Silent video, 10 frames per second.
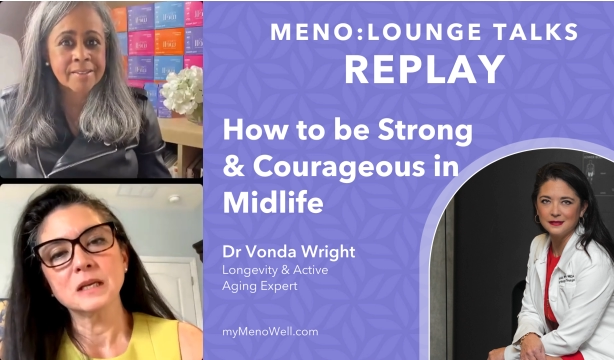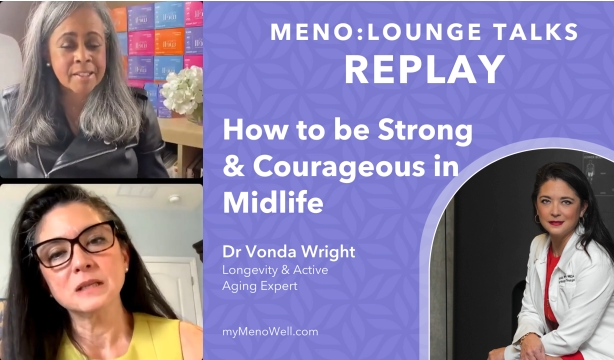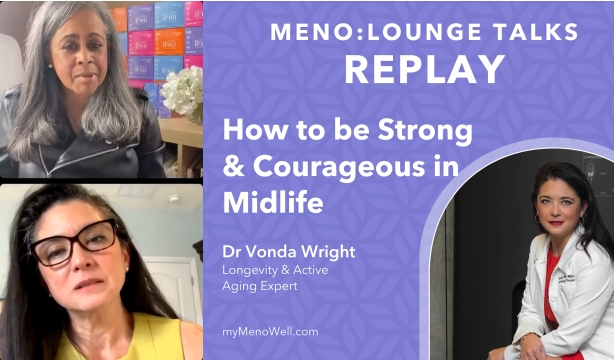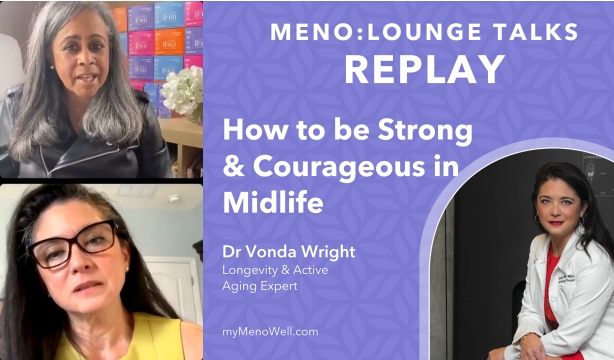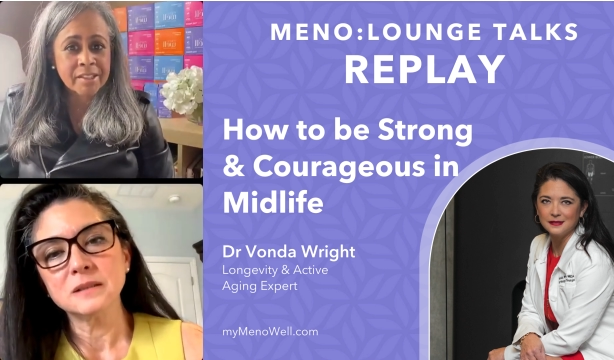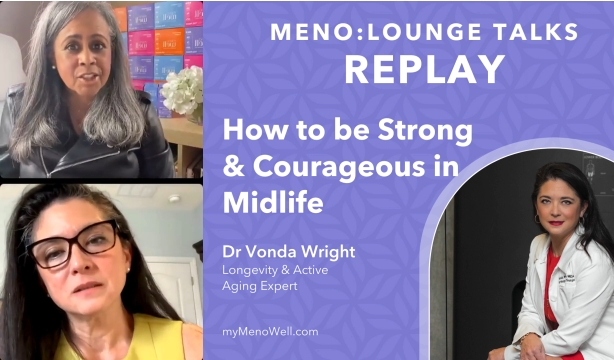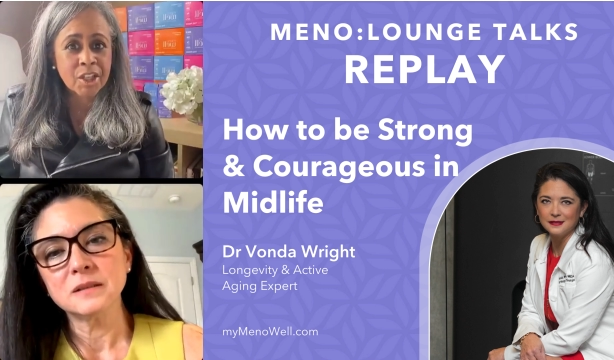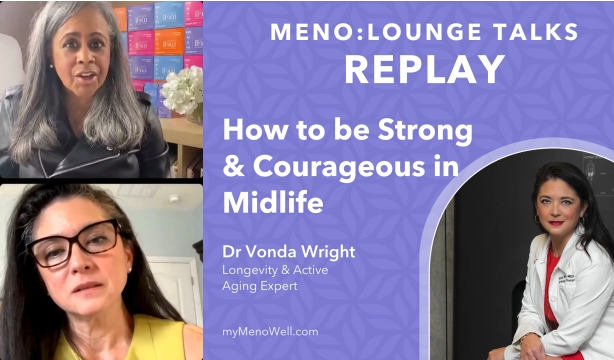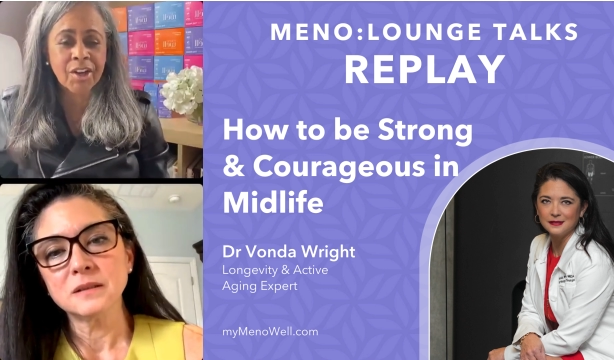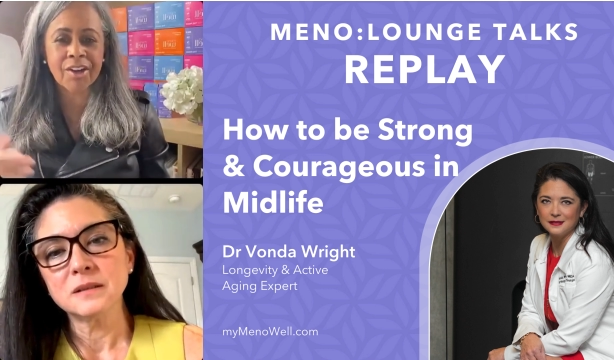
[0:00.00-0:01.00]
Speaker 1: some of that
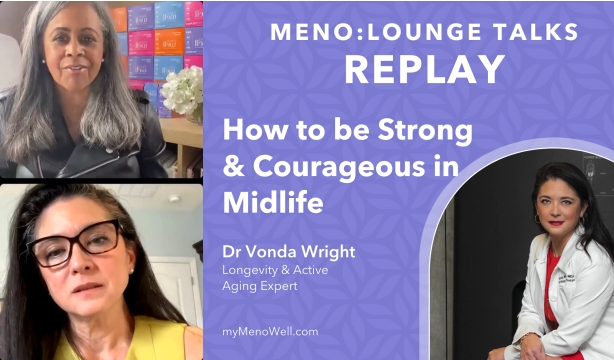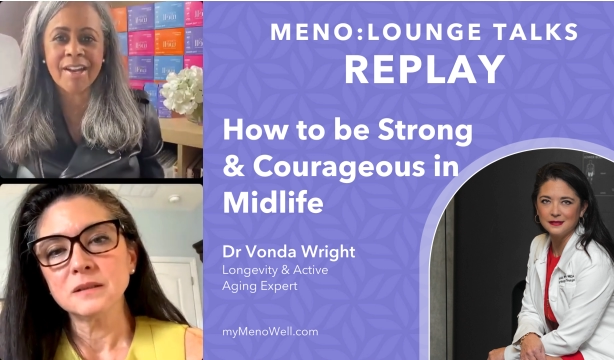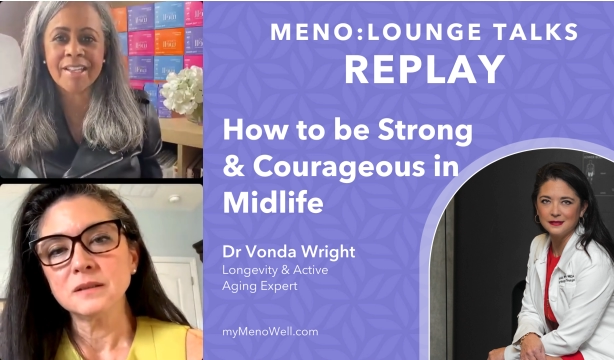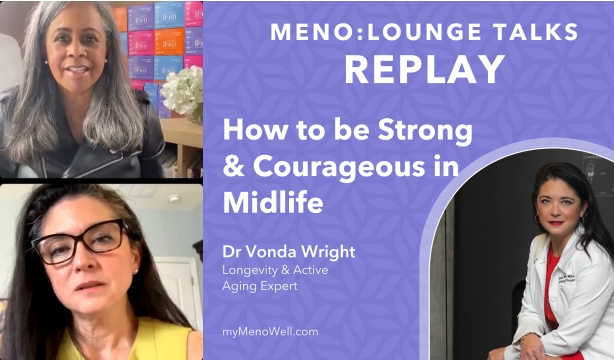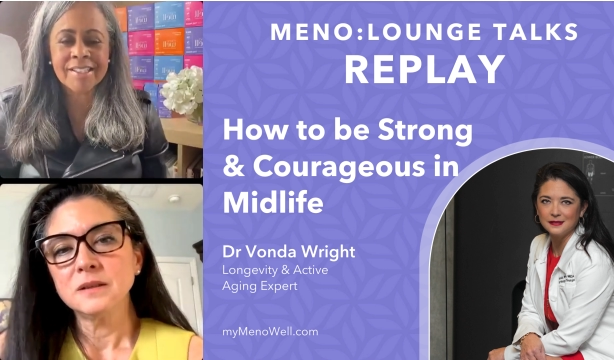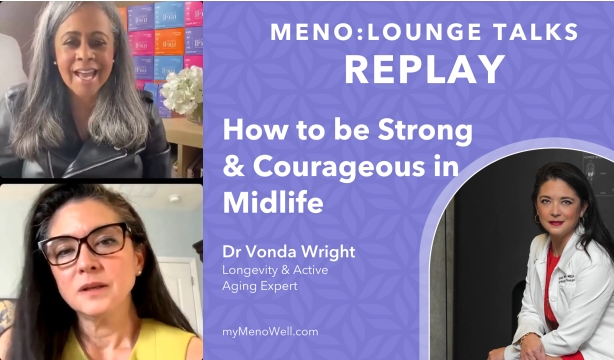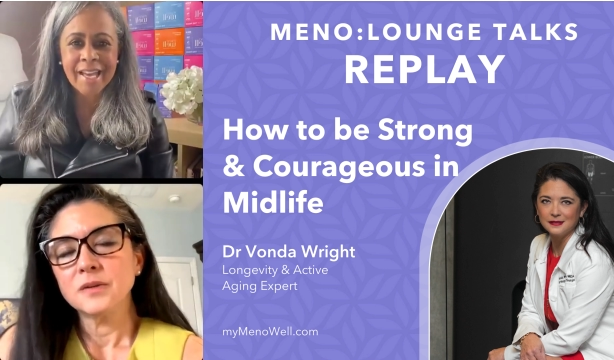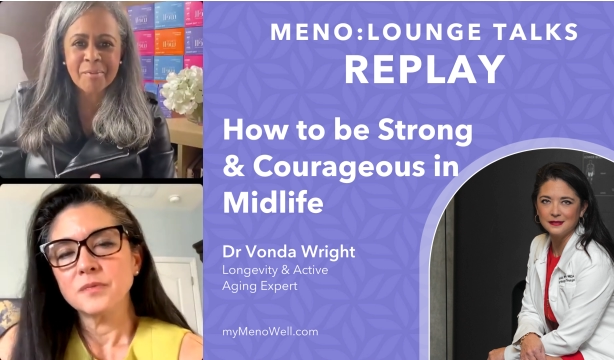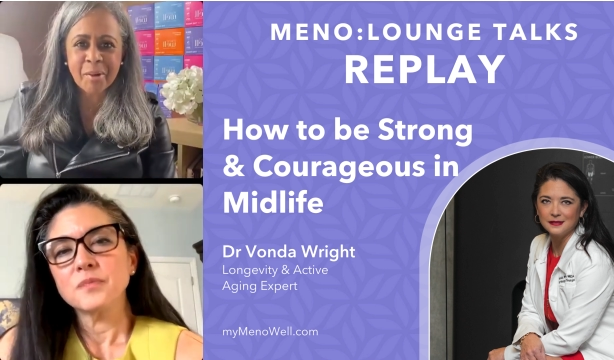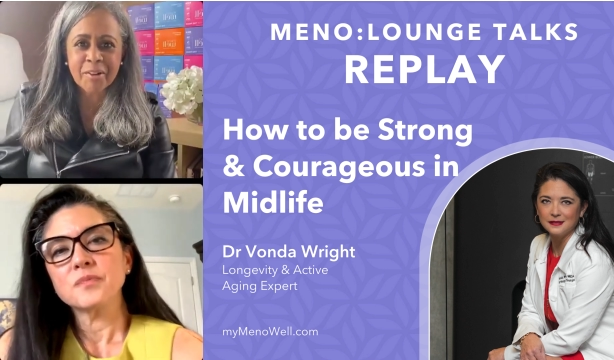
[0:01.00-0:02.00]
sugar, right? Let's
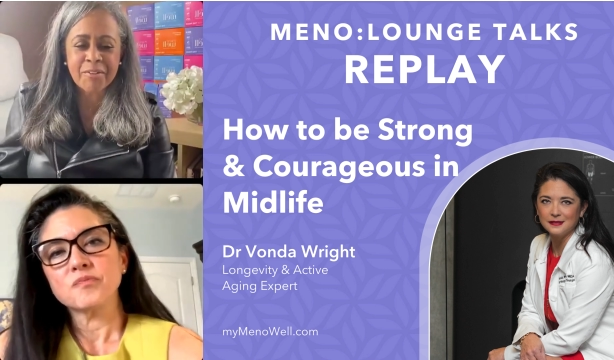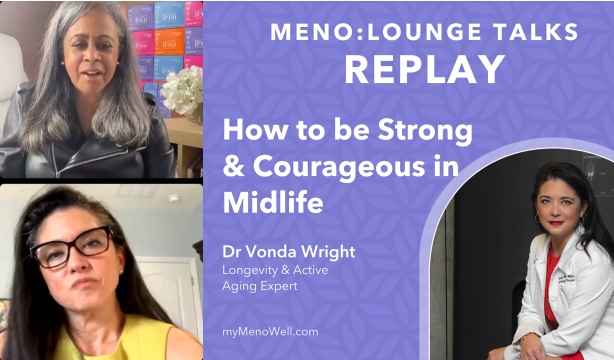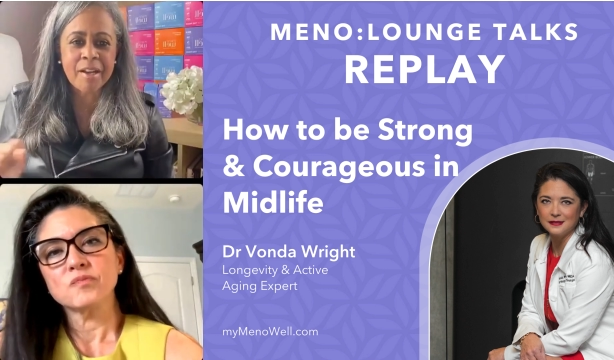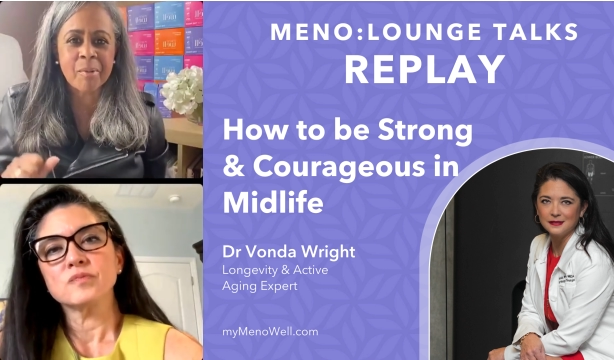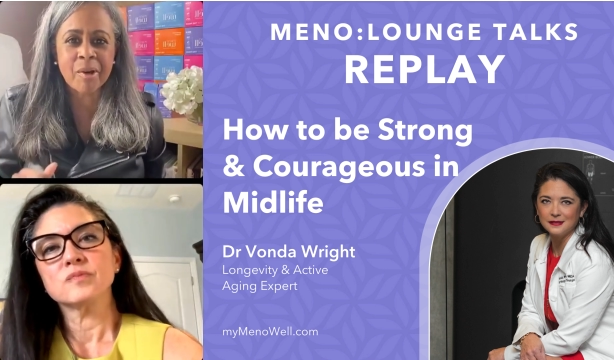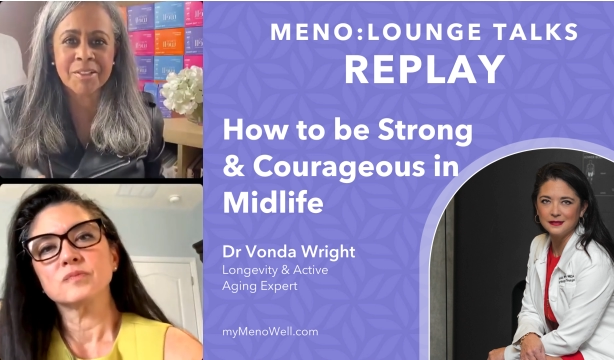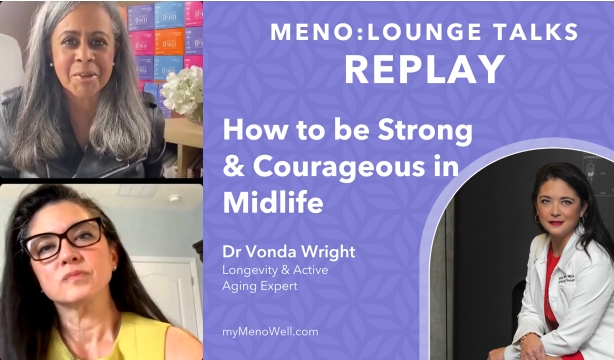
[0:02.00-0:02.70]
add more fiber.